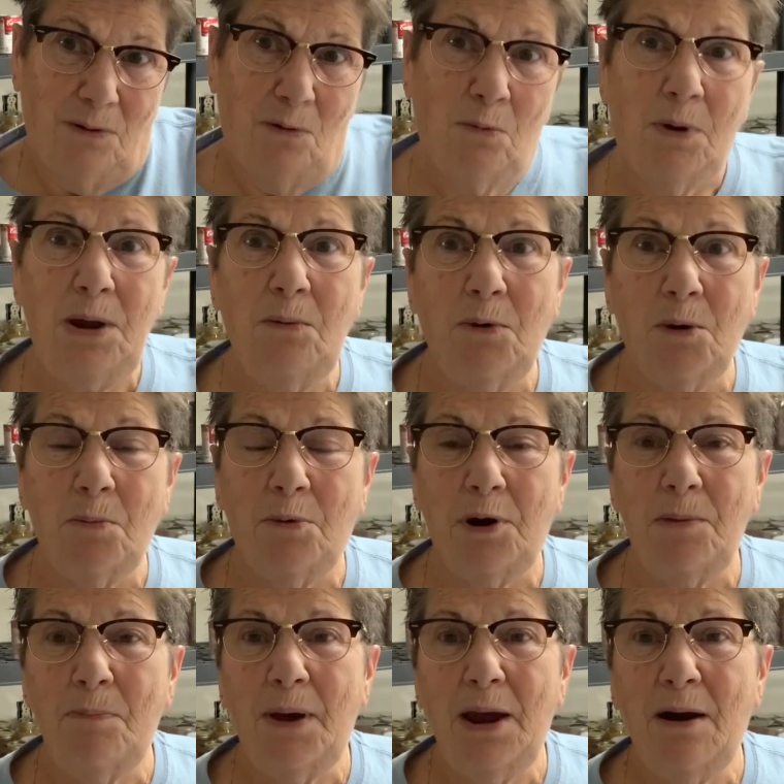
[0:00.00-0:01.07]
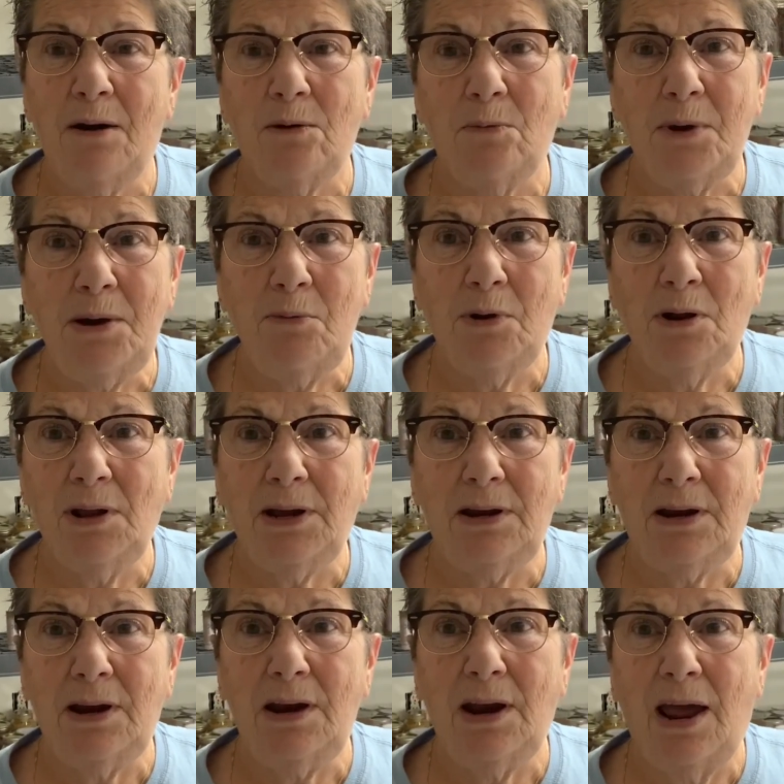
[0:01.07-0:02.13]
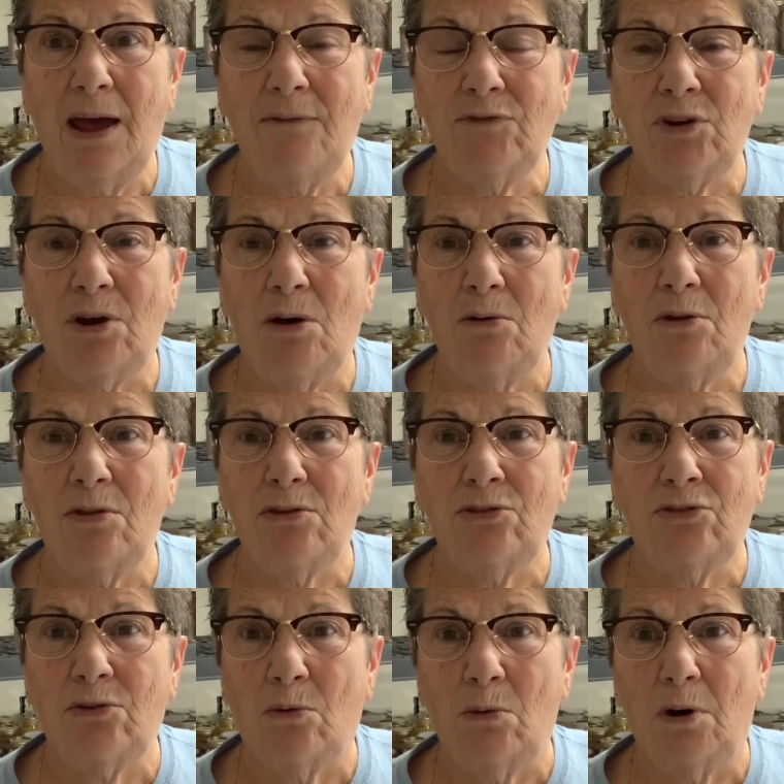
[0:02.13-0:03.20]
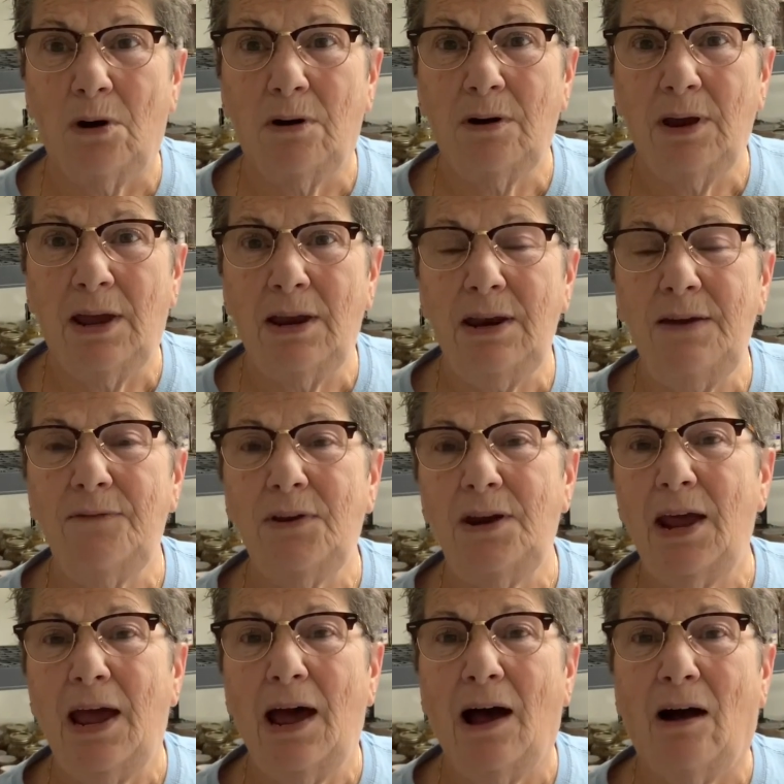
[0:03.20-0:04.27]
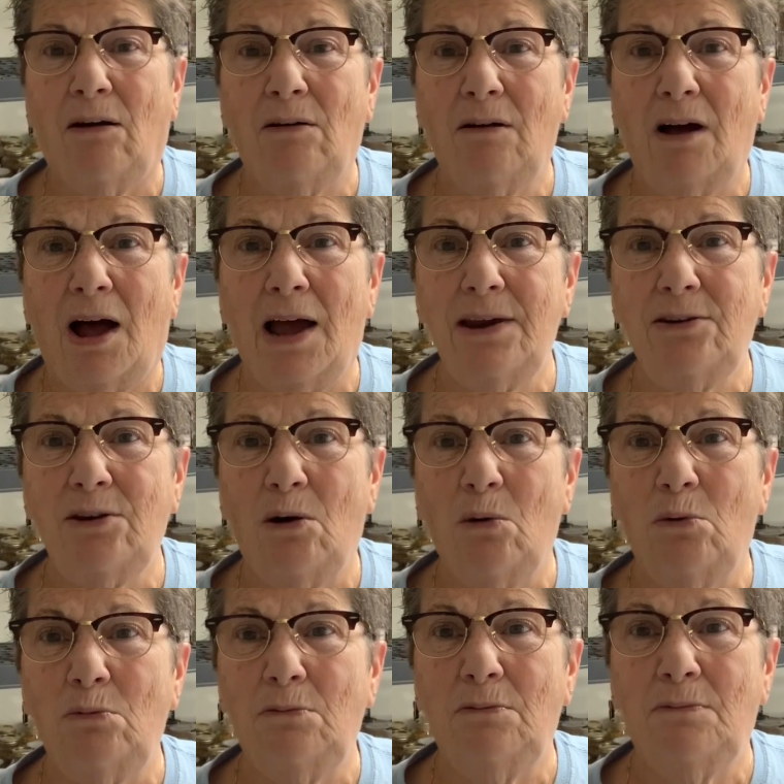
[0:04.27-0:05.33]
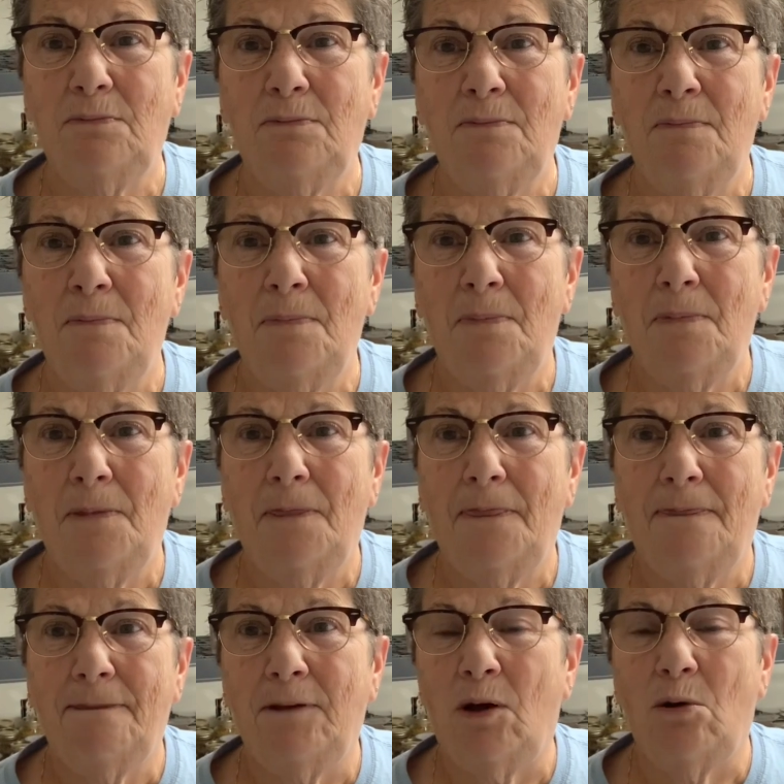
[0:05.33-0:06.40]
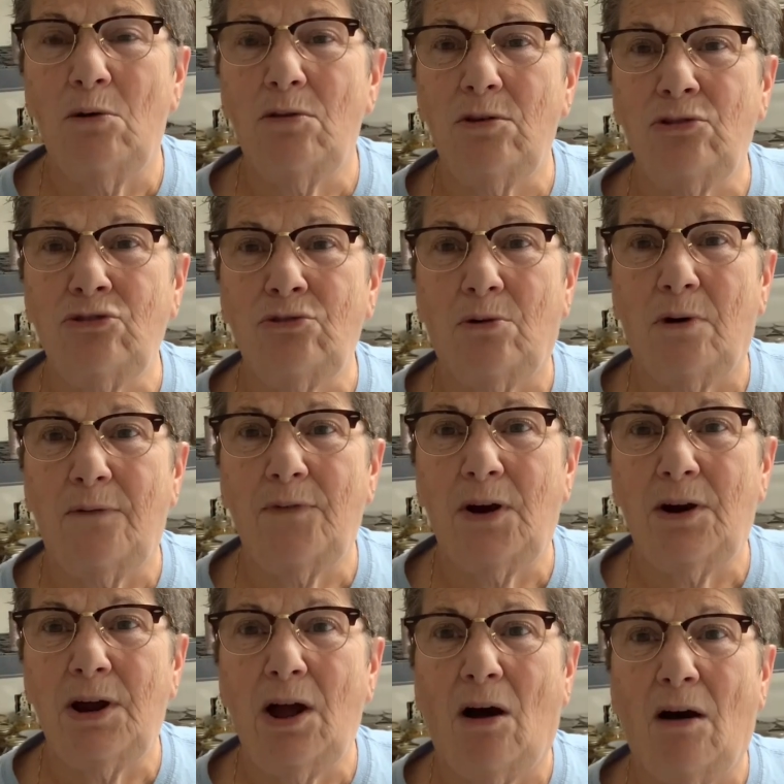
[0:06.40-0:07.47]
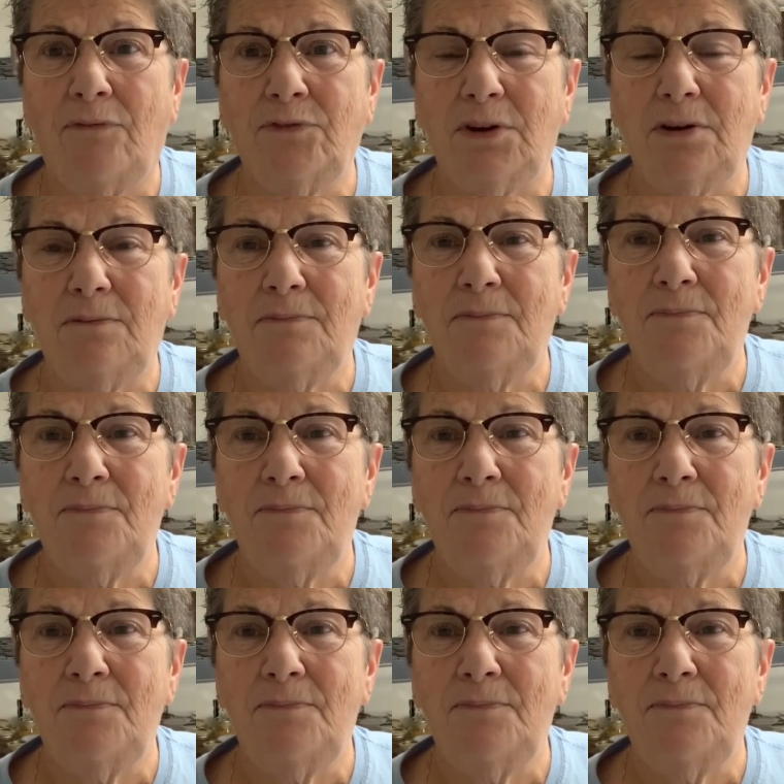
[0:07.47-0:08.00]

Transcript: We were prepared. We really didn't have to go to the store. And even now, I don't go to the store very often.